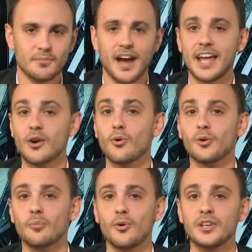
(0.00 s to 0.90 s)
by a quarter
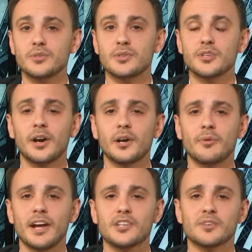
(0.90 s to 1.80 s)
point to a target
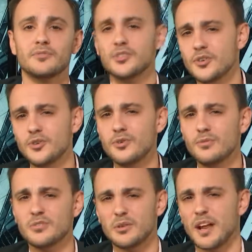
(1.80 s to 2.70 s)
range of
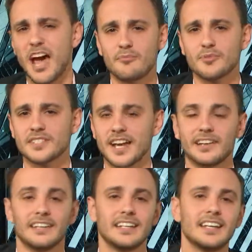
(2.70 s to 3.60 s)
2–2.5%.
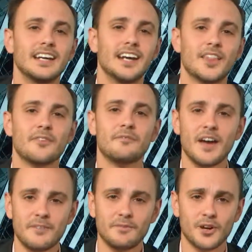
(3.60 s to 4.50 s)
The
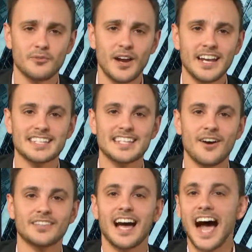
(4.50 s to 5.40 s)
Fed fund rate is now
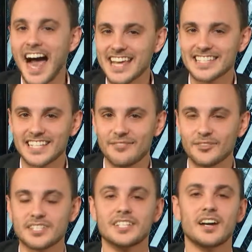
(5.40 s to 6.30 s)
at the highest level
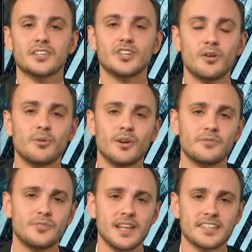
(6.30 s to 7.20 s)
since October of
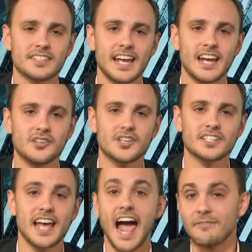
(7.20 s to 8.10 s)
2008,
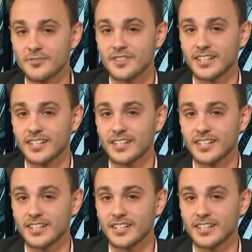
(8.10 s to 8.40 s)
just after the